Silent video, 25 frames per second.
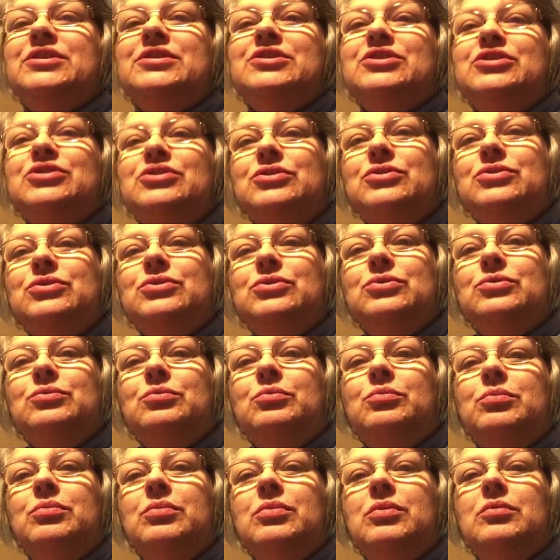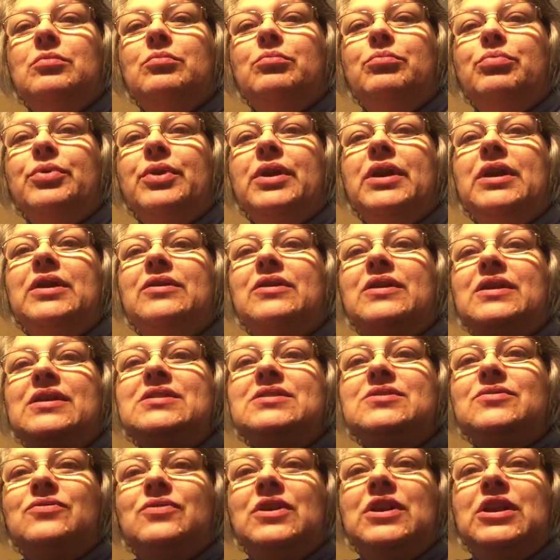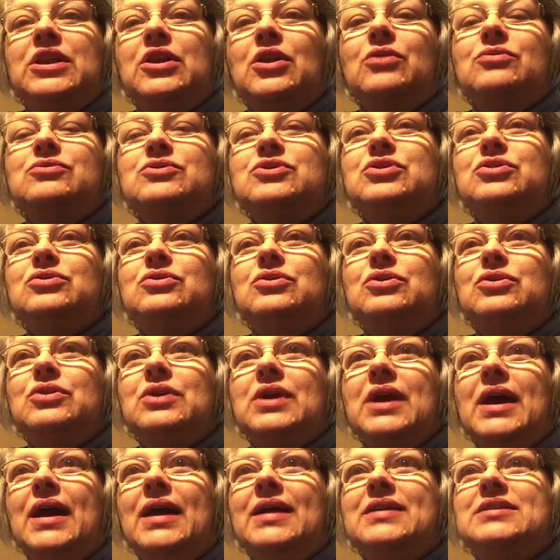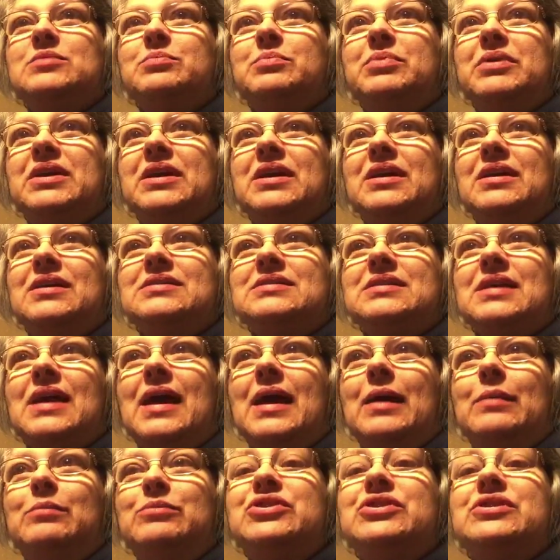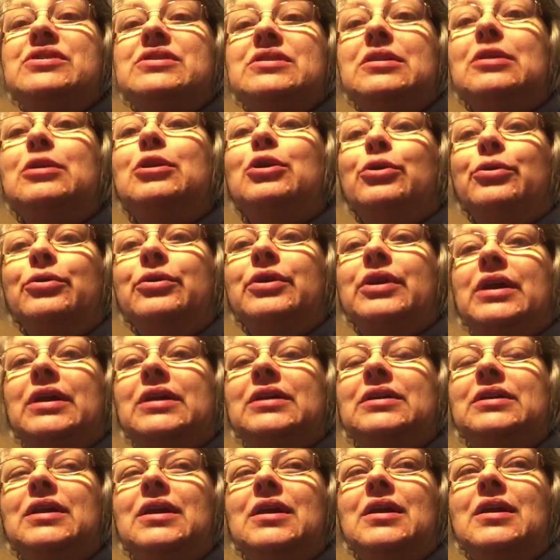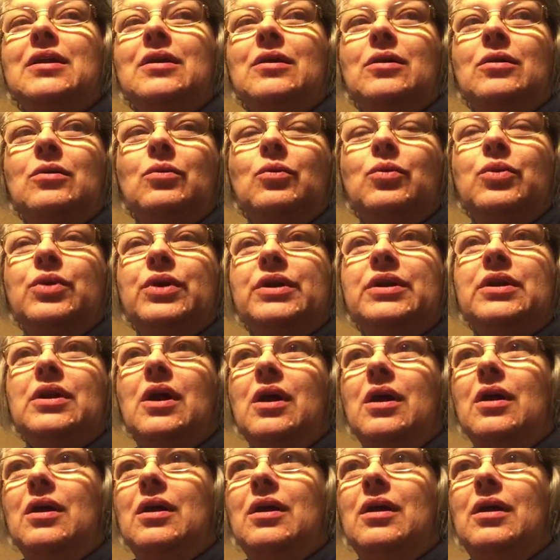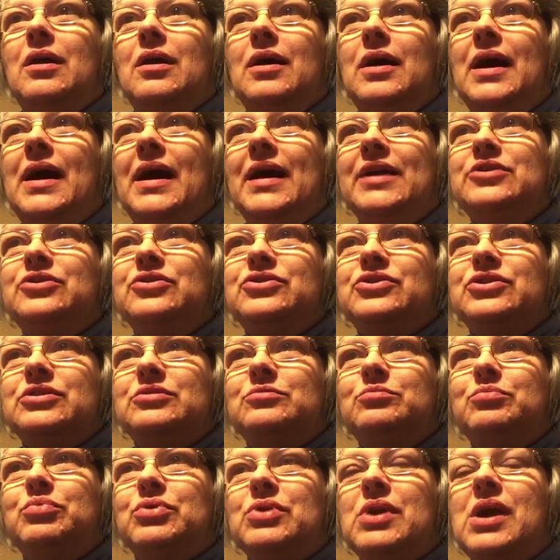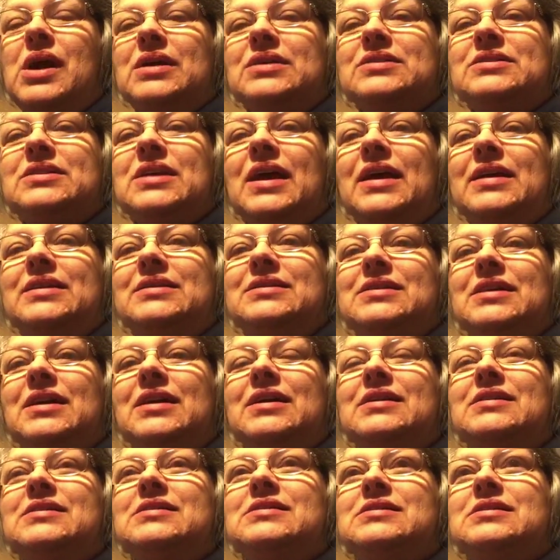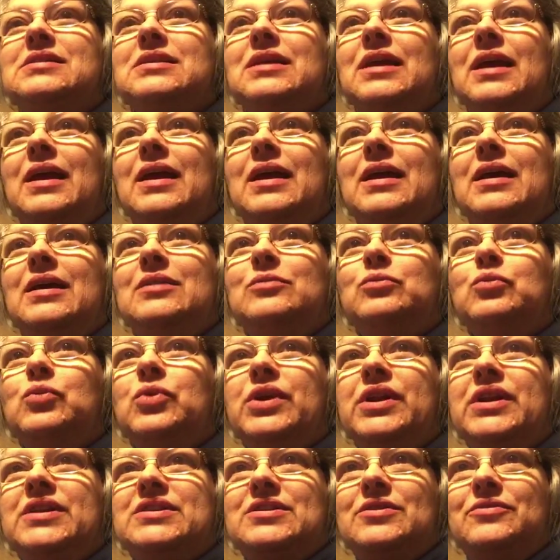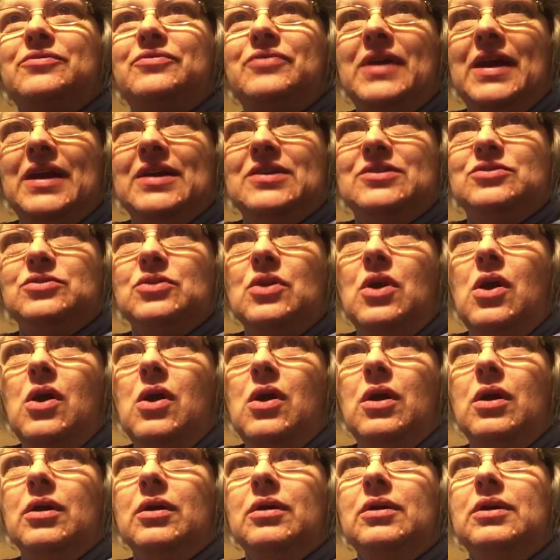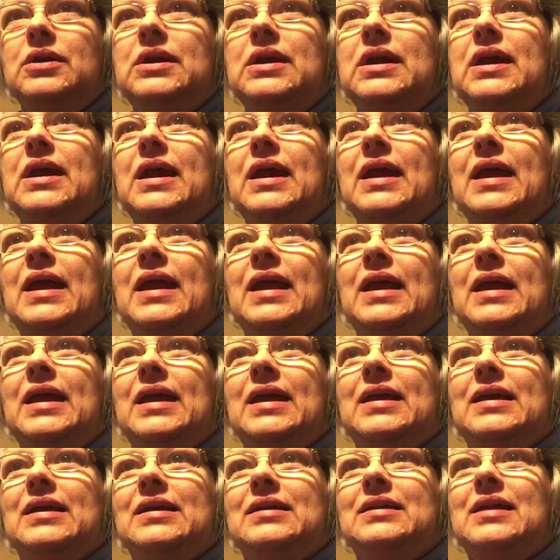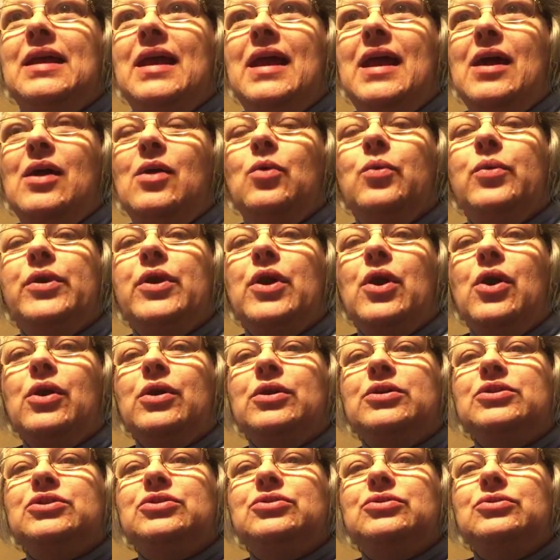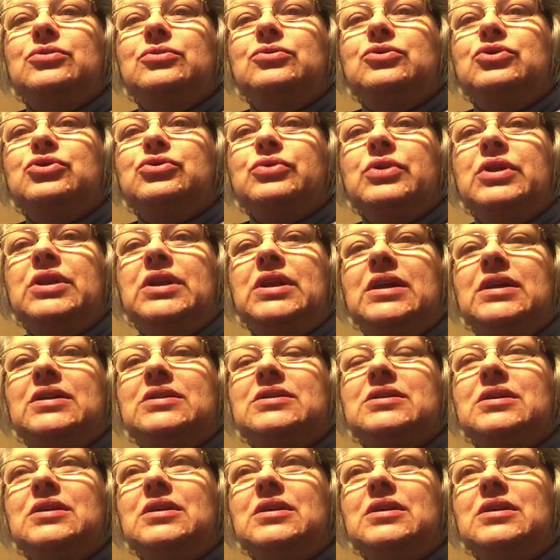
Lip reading: to bring this video to you guys because I'm just learning what hydrogen peroxide does and what its effects are and how we are to treat it